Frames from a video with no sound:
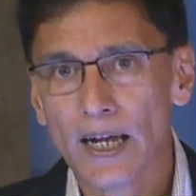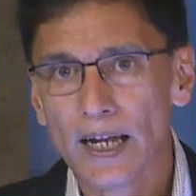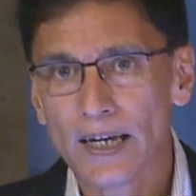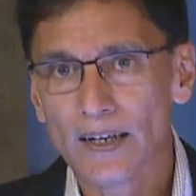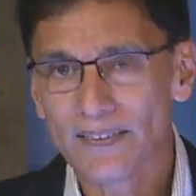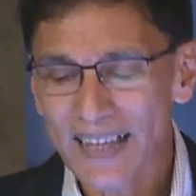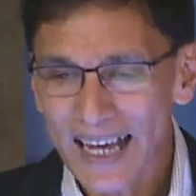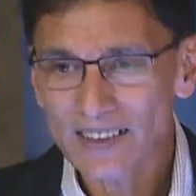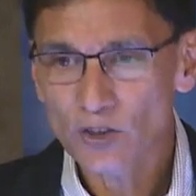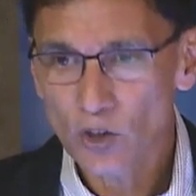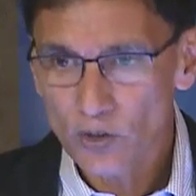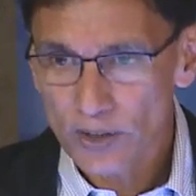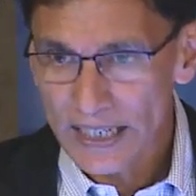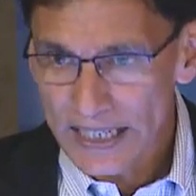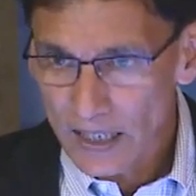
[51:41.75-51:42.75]
And that's going
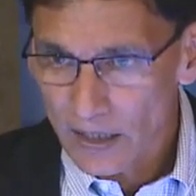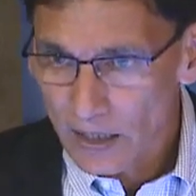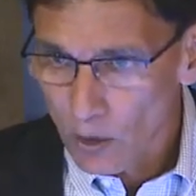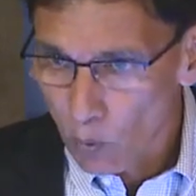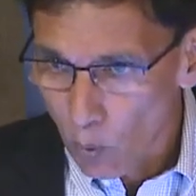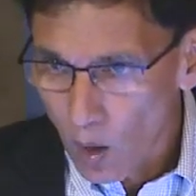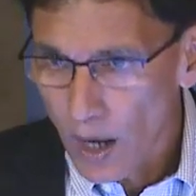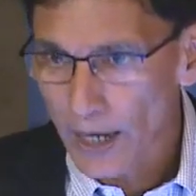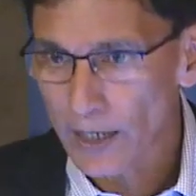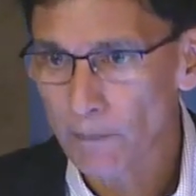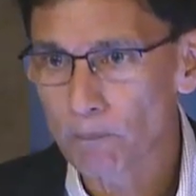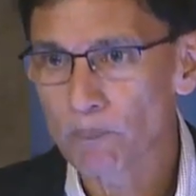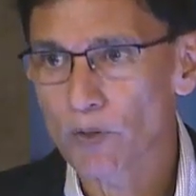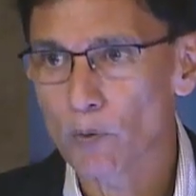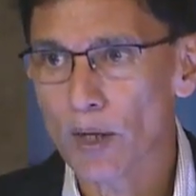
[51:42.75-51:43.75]
to take a little while,
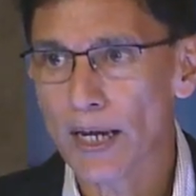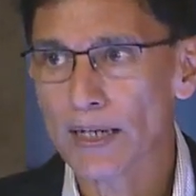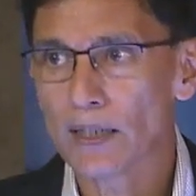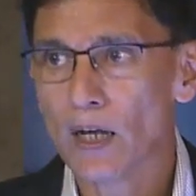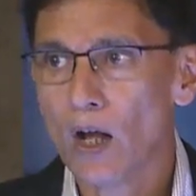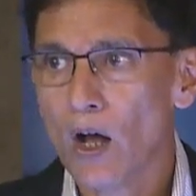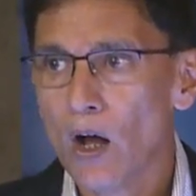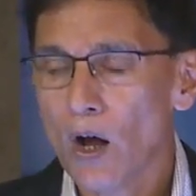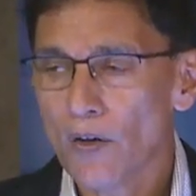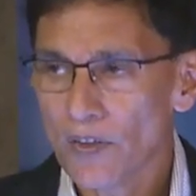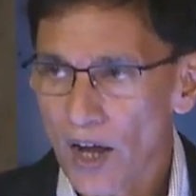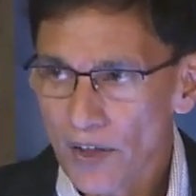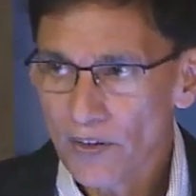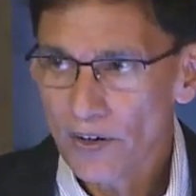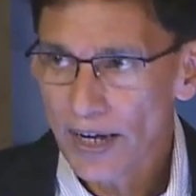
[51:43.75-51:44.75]
right? On the
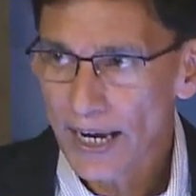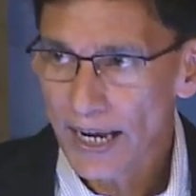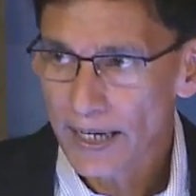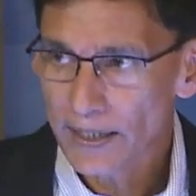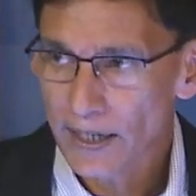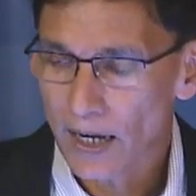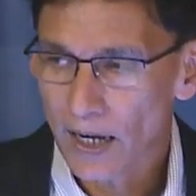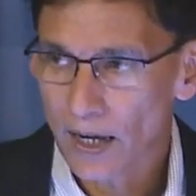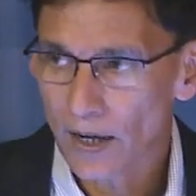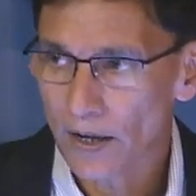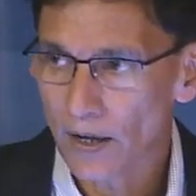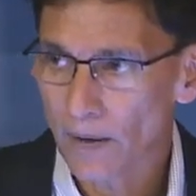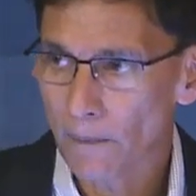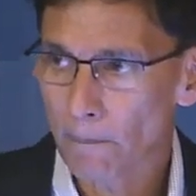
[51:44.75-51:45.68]
other hand, uh,